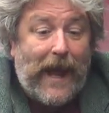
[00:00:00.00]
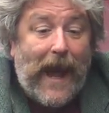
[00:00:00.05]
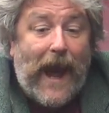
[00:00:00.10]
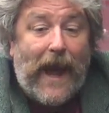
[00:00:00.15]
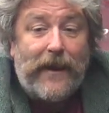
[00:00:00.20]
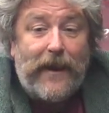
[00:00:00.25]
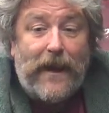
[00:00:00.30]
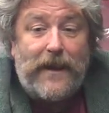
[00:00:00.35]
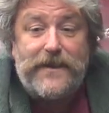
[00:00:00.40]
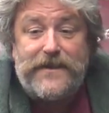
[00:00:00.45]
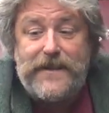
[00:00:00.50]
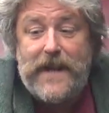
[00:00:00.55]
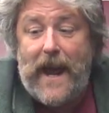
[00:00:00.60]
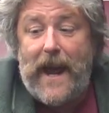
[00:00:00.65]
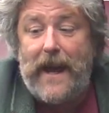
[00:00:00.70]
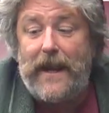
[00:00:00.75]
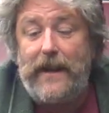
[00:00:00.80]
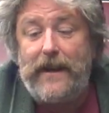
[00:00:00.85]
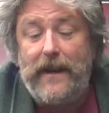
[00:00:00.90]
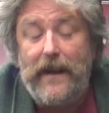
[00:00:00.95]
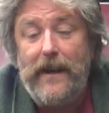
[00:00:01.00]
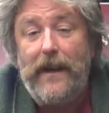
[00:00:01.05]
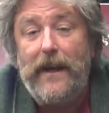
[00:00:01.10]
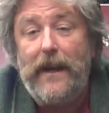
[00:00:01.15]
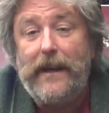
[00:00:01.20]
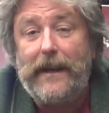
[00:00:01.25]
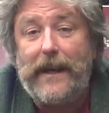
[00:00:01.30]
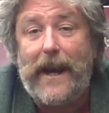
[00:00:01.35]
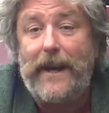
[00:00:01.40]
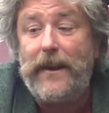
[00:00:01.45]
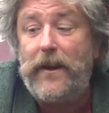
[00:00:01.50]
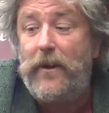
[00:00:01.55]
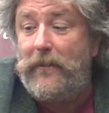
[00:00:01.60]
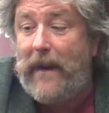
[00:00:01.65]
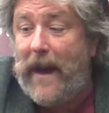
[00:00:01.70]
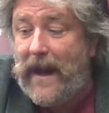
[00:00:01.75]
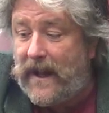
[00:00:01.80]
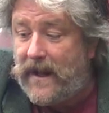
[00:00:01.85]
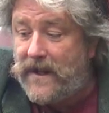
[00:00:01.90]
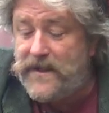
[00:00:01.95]
again and say, can you
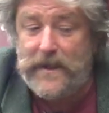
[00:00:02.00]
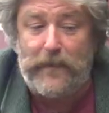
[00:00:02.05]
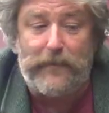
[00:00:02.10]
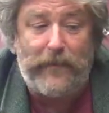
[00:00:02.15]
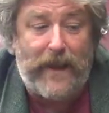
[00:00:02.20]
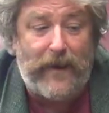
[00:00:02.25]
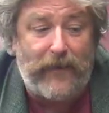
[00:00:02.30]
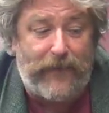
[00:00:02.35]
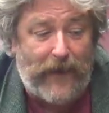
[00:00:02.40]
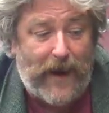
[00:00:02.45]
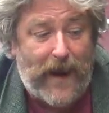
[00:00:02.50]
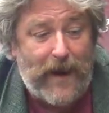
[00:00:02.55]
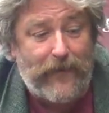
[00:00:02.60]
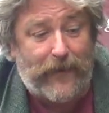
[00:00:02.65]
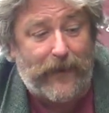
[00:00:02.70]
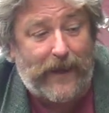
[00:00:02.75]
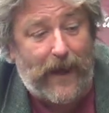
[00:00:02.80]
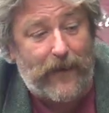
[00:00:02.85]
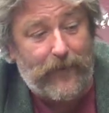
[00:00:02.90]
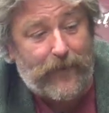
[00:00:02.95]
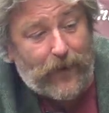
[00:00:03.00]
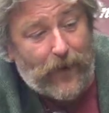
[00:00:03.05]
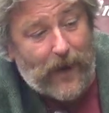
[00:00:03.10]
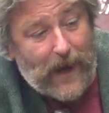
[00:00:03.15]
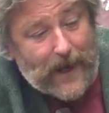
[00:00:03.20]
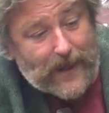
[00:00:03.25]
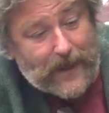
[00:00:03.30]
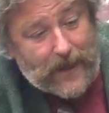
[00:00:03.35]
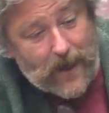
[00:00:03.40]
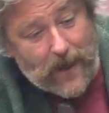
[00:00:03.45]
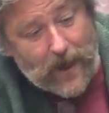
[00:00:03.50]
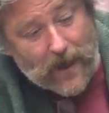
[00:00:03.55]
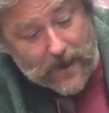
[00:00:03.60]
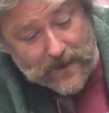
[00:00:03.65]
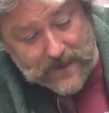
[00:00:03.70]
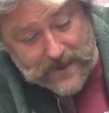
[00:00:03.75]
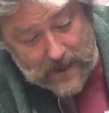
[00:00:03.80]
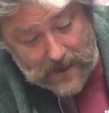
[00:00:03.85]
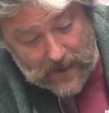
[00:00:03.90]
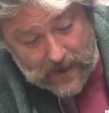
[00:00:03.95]
make us the P five again for our
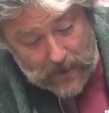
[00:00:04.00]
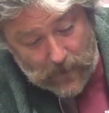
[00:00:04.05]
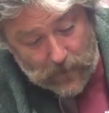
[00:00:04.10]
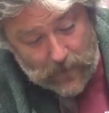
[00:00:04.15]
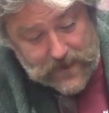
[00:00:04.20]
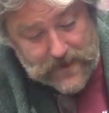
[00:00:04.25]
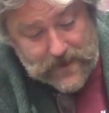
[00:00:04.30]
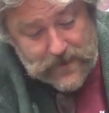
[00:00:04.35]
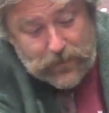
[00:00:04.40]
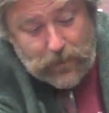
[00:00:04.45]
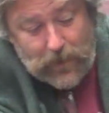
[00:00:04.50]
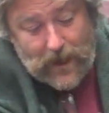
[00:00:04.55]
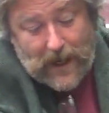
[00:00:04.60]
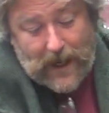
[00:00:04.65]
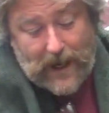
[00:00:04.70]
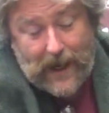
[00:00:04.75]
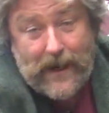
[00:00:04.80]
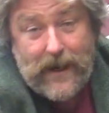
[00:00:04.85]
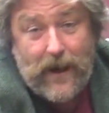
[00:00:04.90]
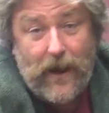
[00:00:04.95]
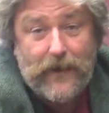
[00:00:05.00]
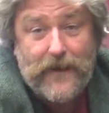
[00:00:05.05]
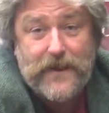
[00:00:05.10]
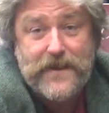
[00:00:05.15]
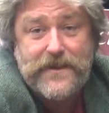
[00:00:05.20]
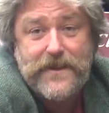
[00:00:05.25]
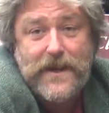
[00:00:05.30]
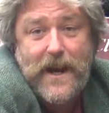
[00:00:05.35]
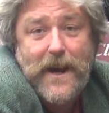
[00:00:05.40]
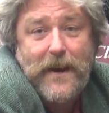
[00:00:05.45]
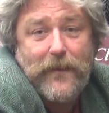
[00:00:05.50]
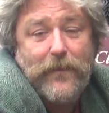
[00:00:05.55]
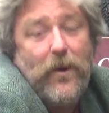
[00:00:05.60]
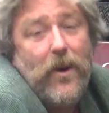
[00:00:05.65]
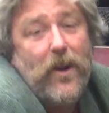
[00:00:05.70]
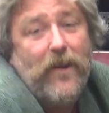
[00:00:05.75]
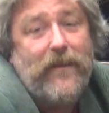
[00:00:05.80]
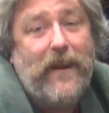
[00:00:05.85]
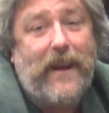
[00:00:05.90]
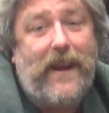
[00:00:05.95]
cars? Which is why on the
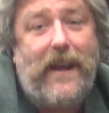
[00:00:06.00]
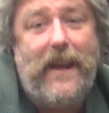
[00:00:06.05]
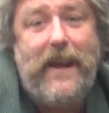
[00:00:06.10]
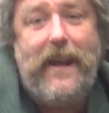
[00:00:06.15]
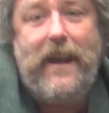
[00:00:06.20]
sidewall of it